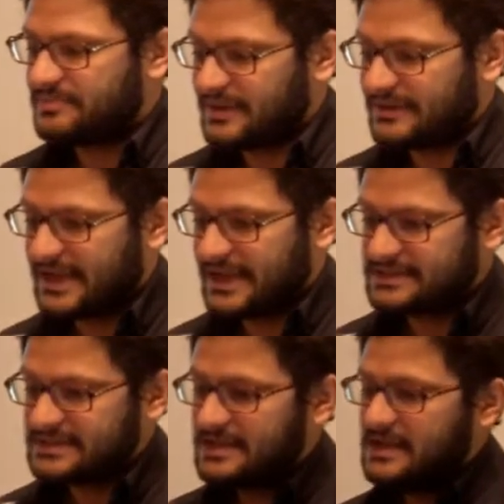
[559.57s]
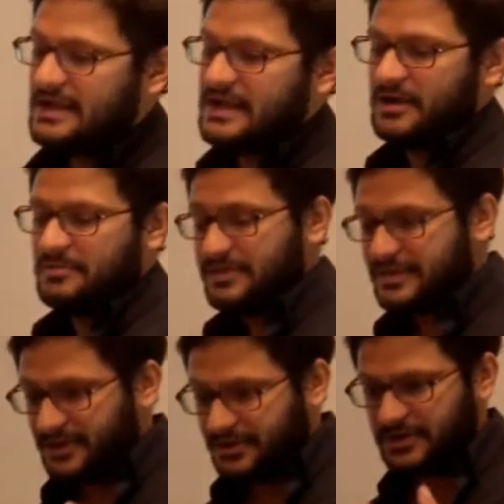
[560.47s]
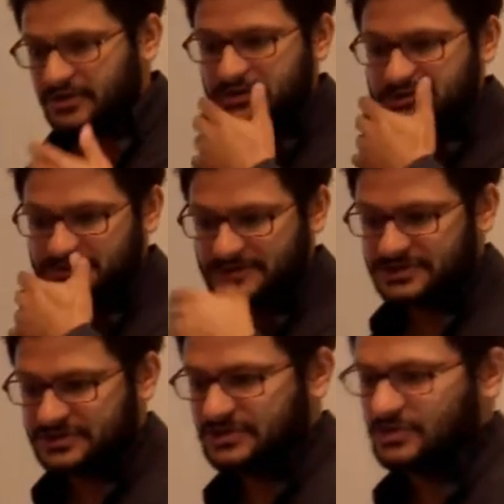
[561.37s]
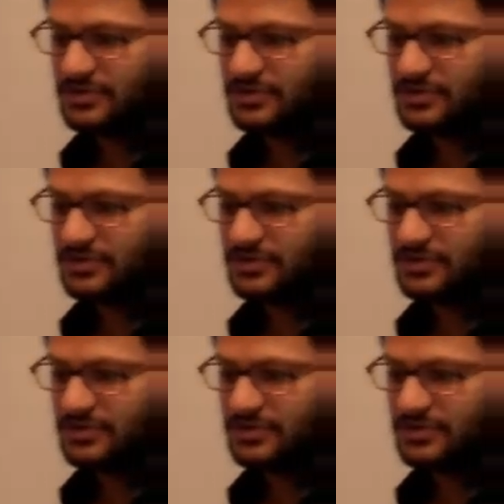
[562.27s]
but as a material construction,